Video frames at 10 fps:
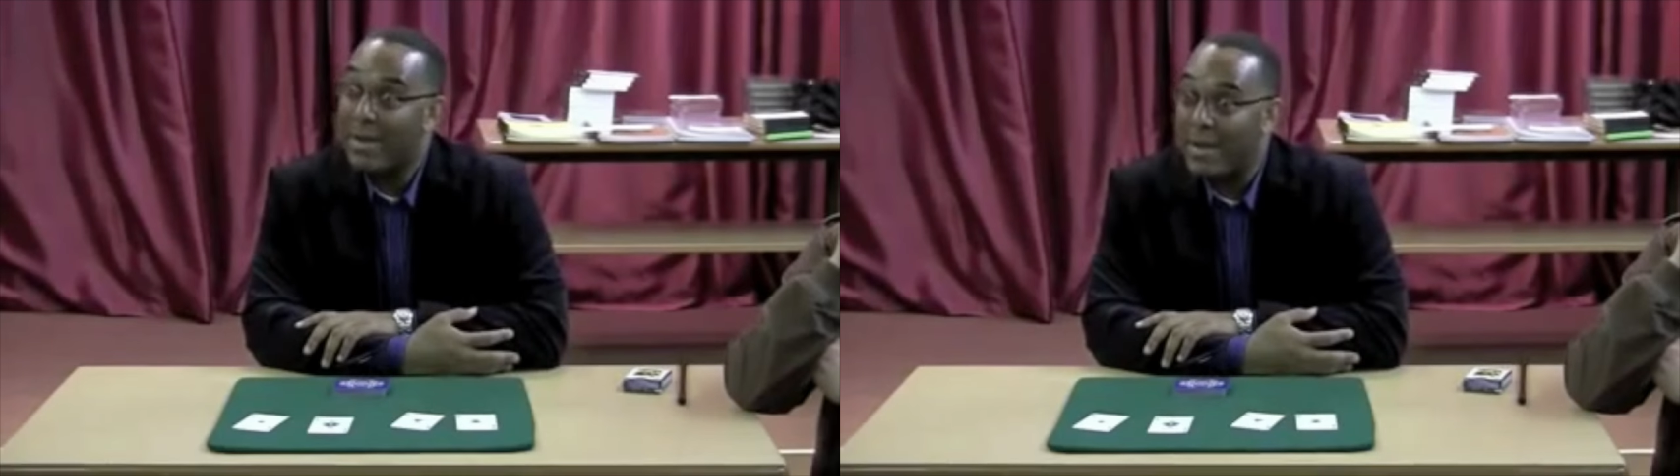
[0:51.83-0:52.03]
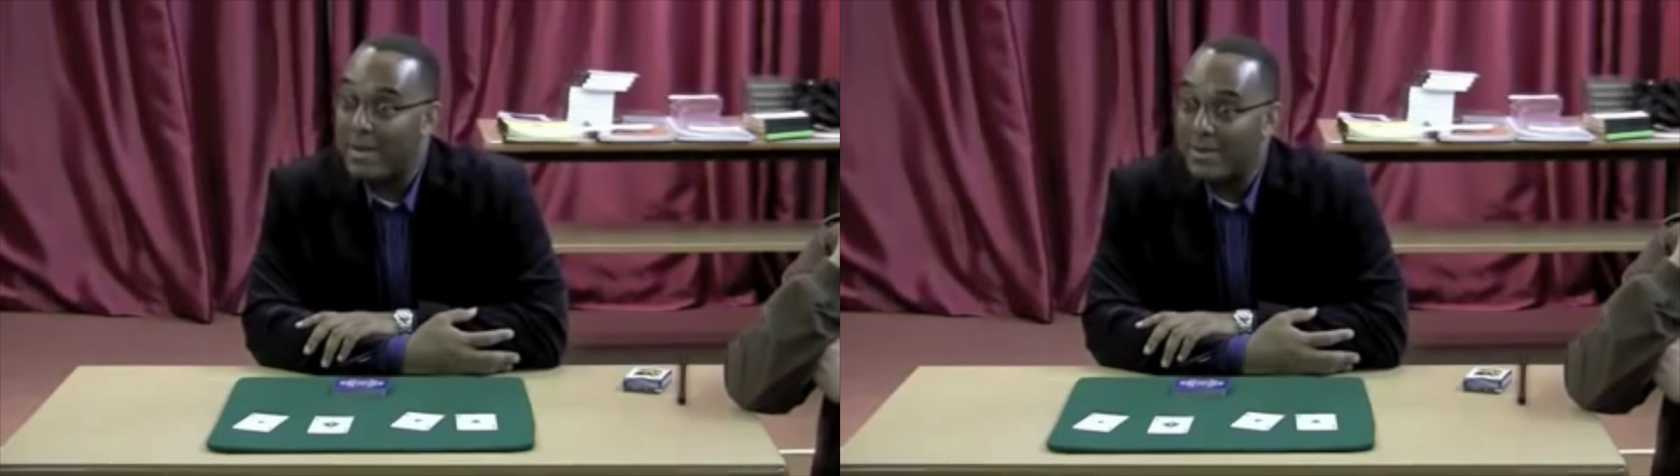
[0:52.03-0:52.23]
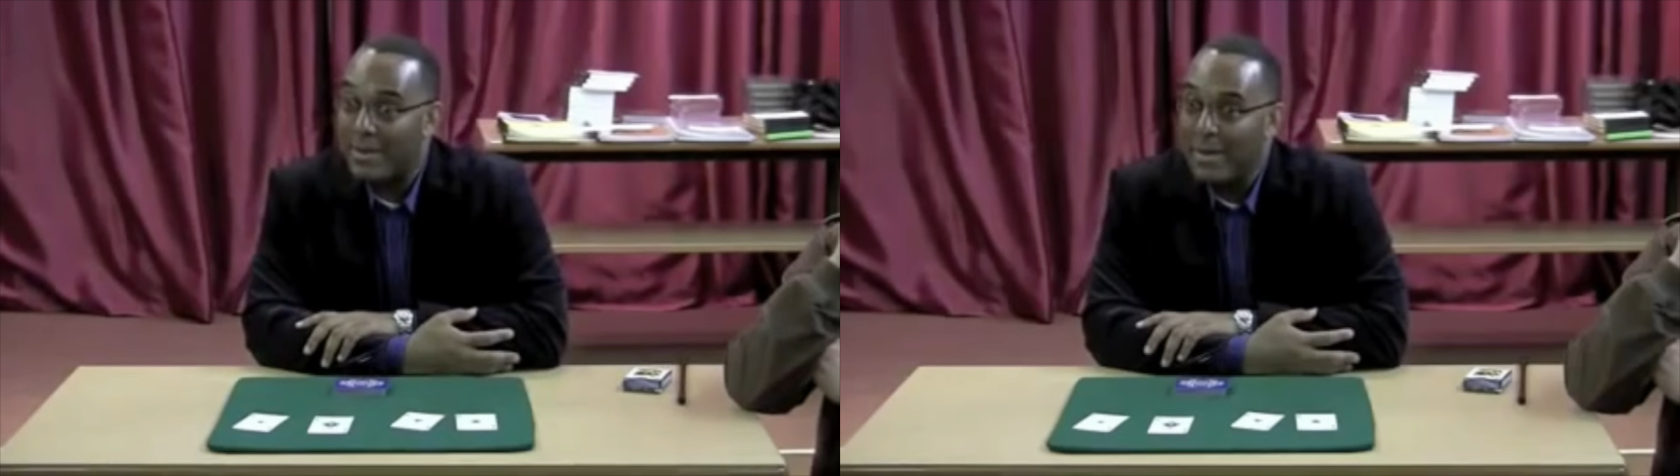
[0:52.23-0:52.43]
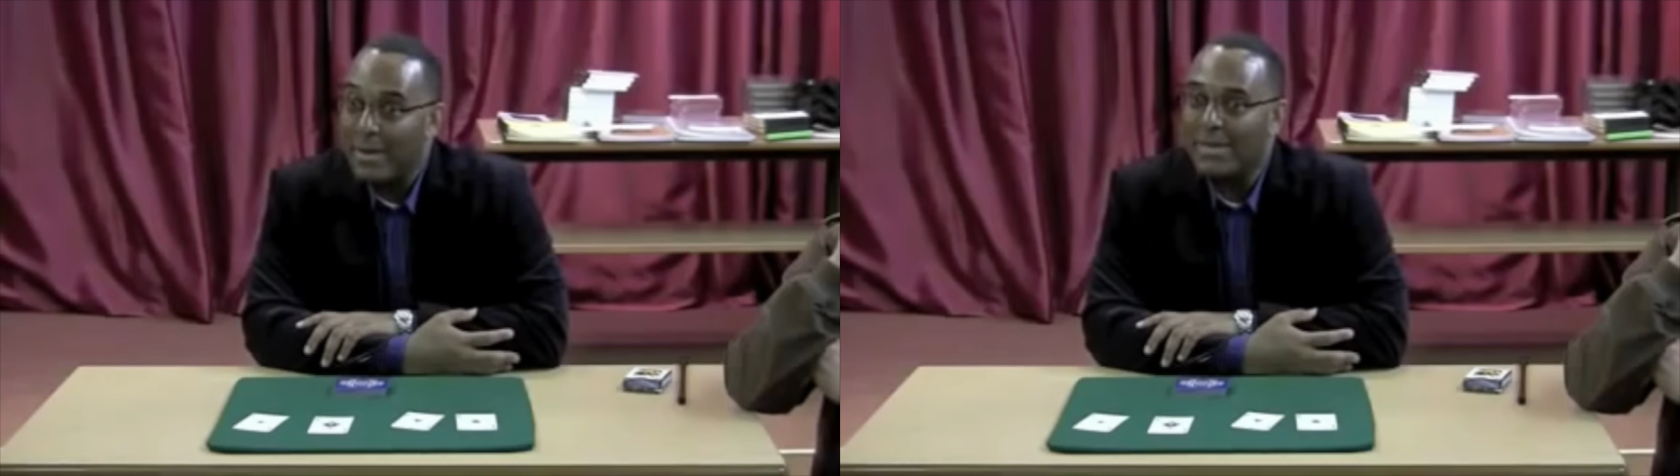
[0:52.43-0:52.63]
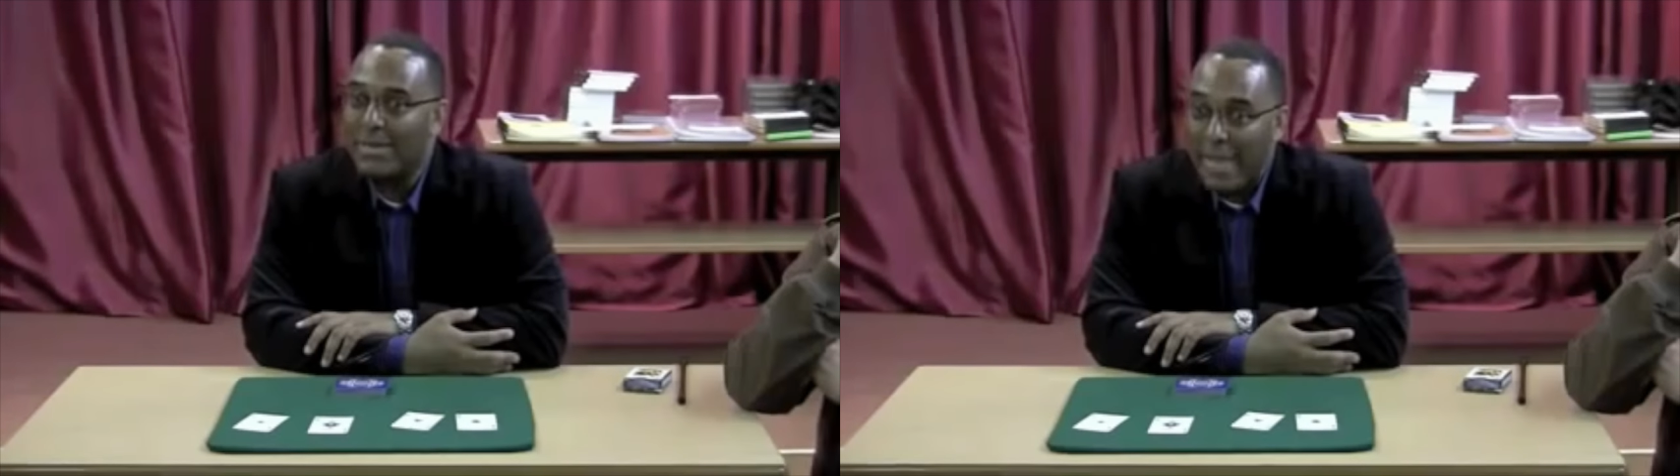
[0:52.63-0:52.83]
years,
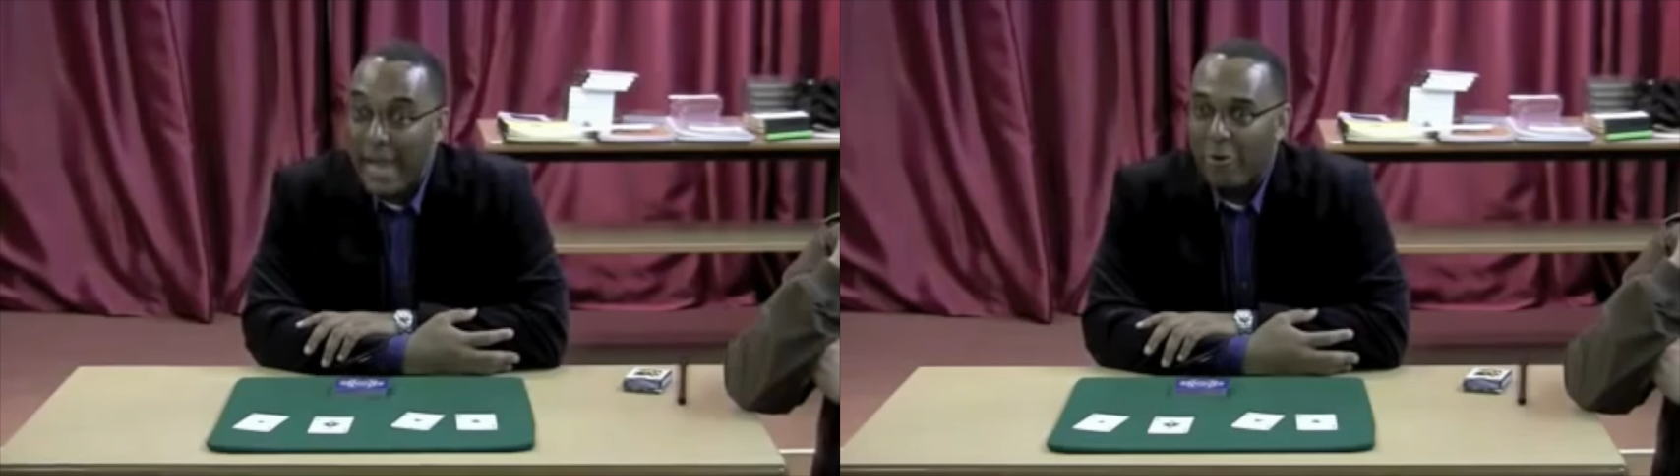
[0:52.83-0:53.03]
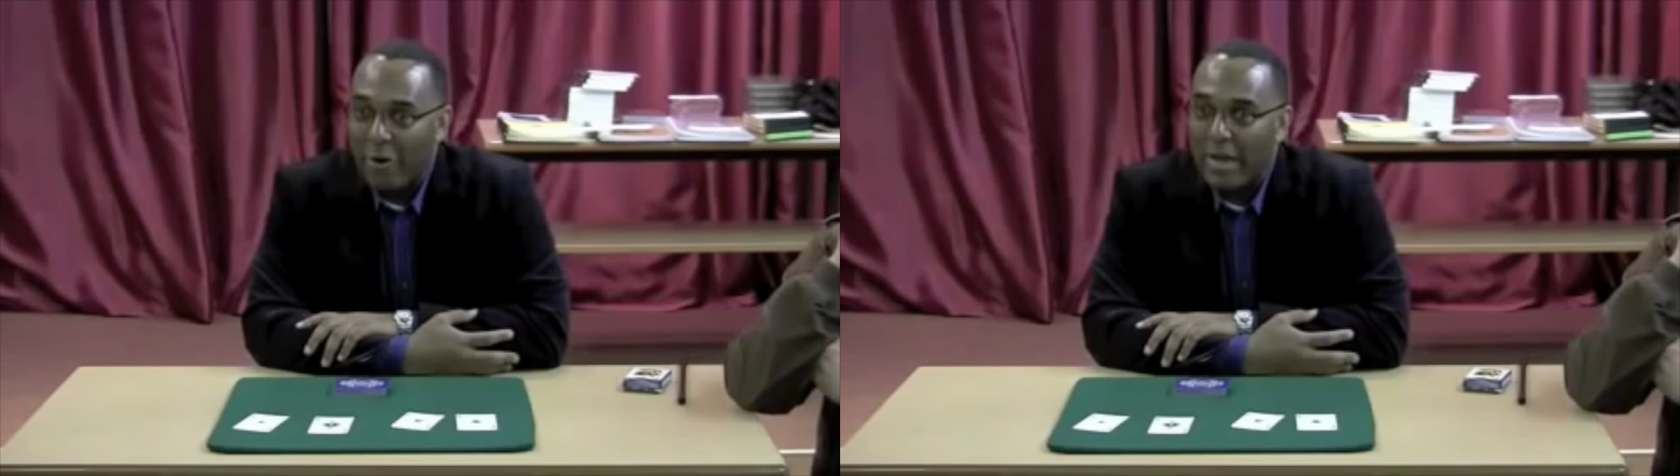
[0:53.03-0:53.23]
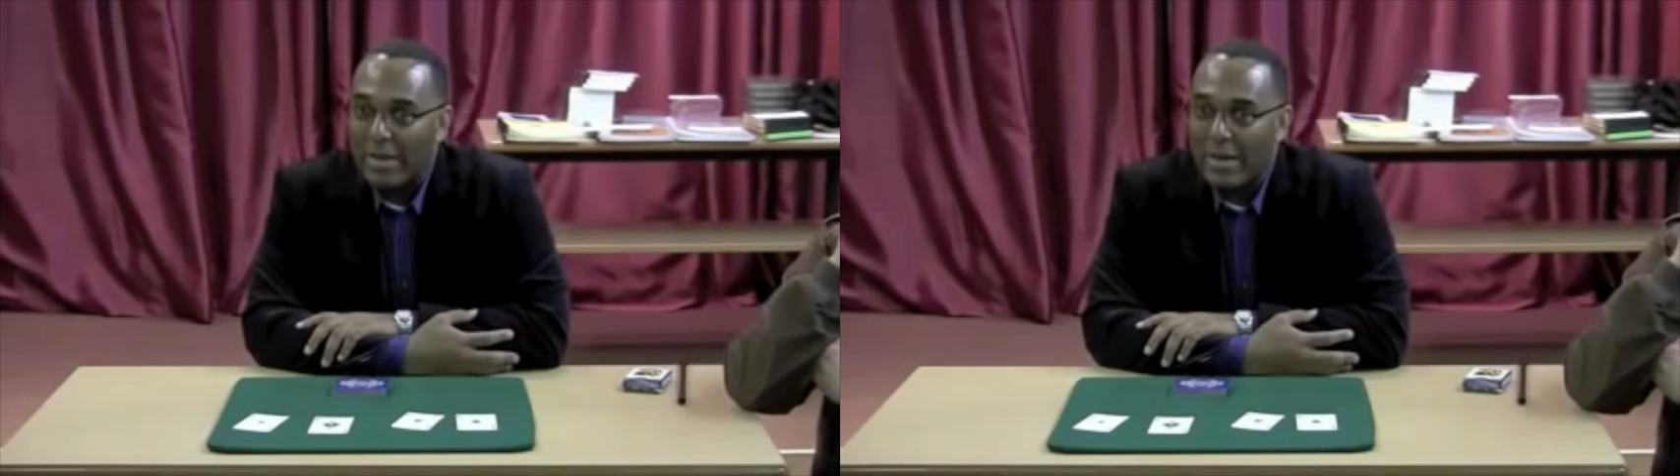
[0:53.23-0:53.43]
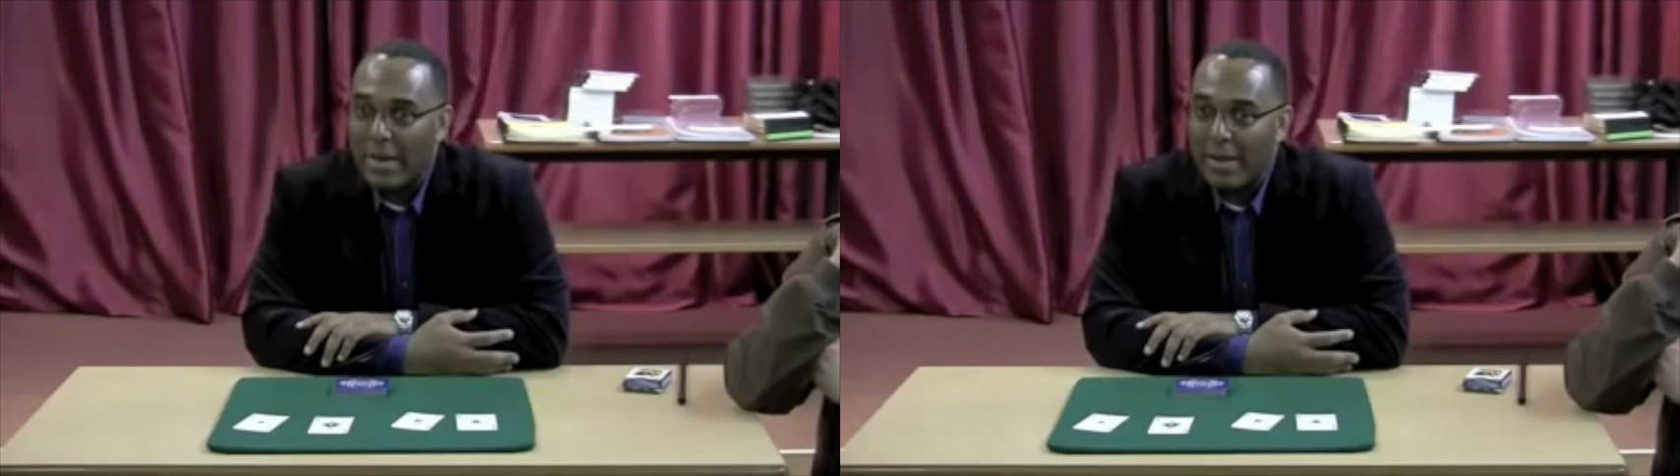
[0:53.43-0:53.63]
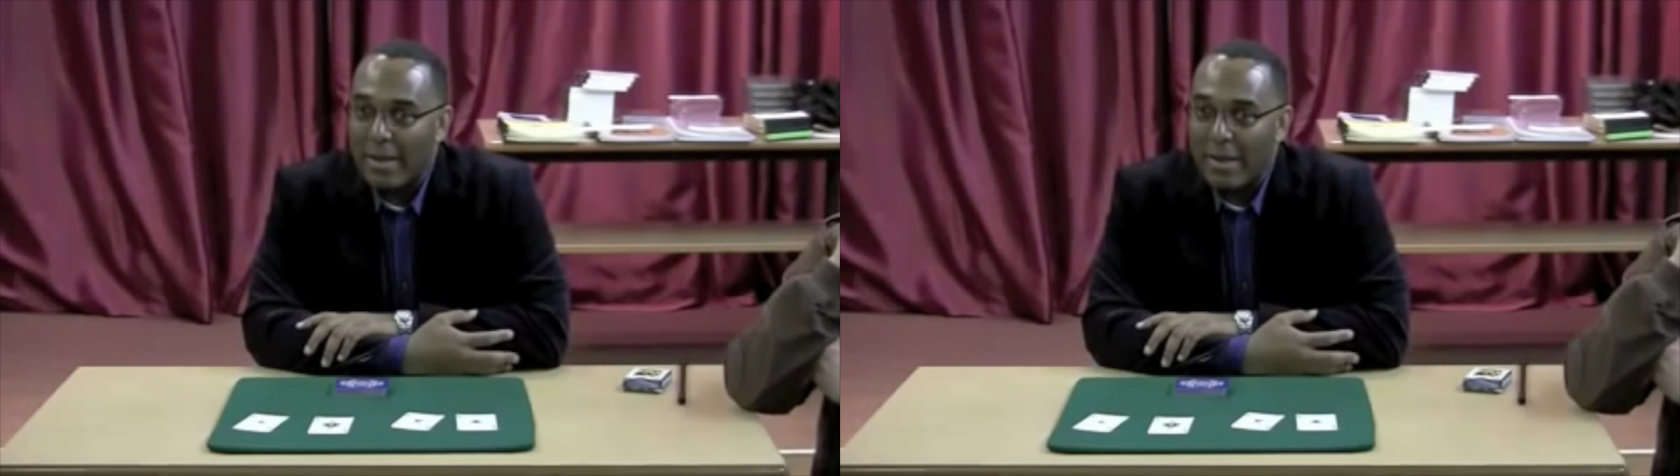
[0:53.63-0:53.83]
it's staggering, isn't it?